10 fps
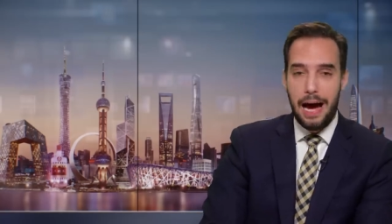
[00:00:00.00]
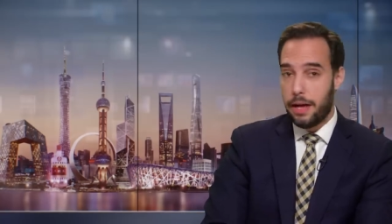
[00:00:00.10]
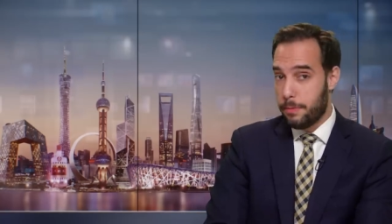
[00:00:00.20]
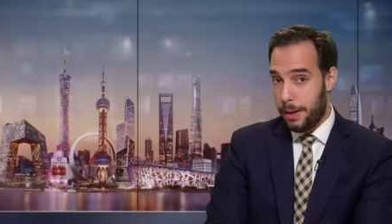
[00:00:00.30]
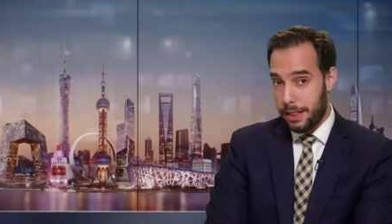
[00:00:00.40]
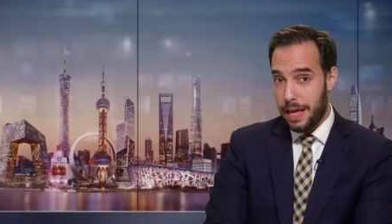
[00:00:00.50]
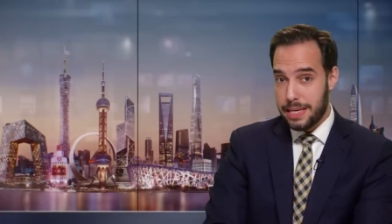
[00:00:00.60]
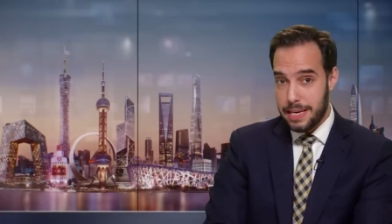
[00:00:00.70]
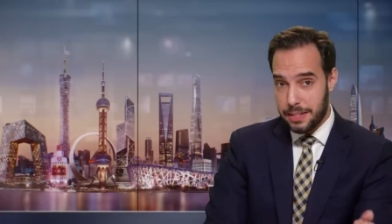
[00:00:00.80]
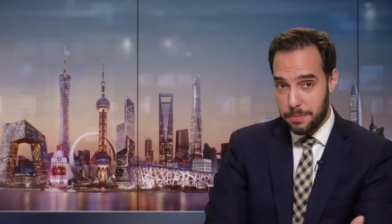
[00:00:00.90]
either by
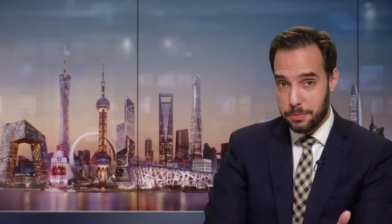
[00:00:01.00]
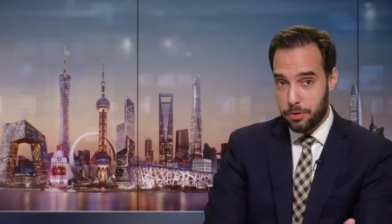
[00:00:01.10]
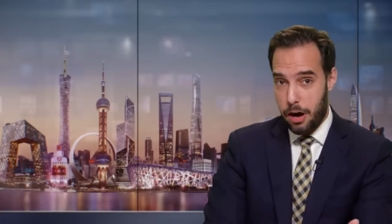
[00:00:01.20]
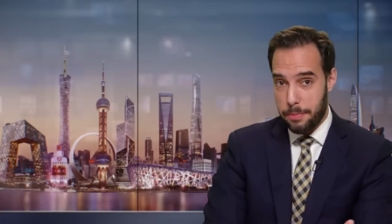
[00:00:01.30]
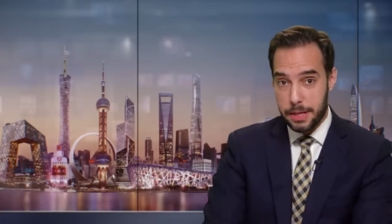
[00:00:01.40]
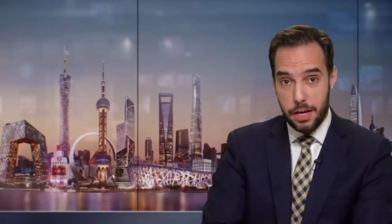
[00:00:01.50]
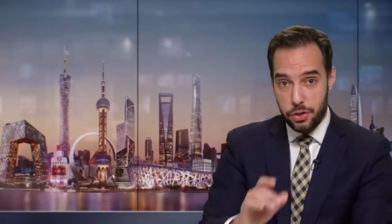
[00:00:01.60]
liking and subscribing,